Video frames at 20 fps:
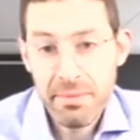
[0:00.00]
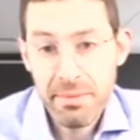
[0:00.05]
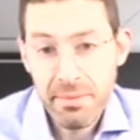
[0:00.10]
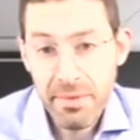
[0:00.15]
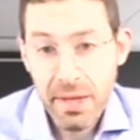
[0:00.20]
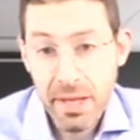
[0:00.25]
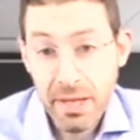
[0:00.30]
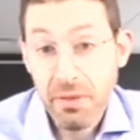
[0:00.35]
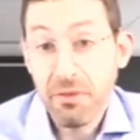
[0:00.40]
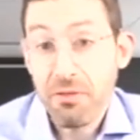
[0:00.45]

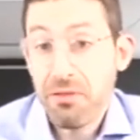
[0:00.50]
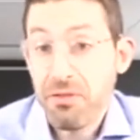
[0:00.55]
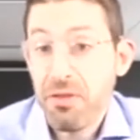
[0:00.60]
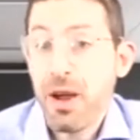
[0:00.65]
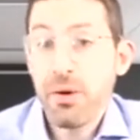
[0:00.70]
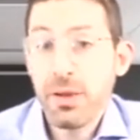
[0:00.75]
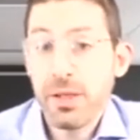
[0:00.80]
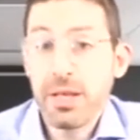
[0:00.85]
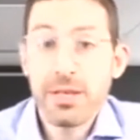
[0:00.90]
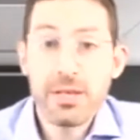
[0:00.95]
At the
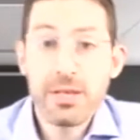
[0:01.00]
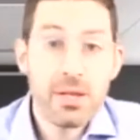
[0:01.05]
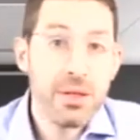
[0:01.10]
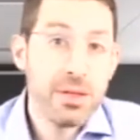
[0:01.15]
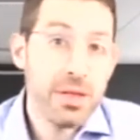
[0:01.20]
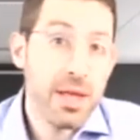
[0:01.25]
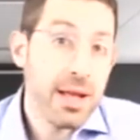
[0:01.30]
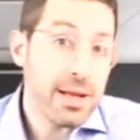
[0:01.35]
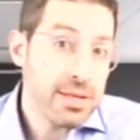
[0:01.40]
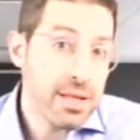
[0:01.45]
very least, on
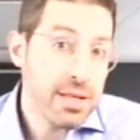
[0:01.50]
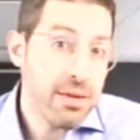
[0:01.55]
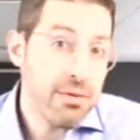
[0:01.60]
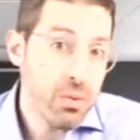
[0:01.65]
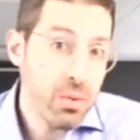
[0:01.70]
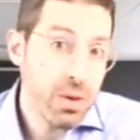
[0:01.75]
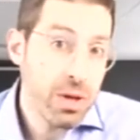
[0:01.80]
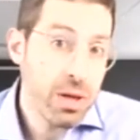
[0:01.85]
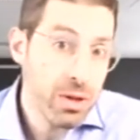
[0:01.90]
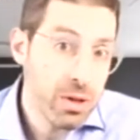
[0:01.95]
Thanksgiving,
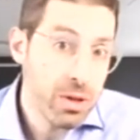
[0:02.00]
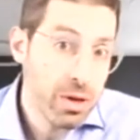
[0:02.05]
we can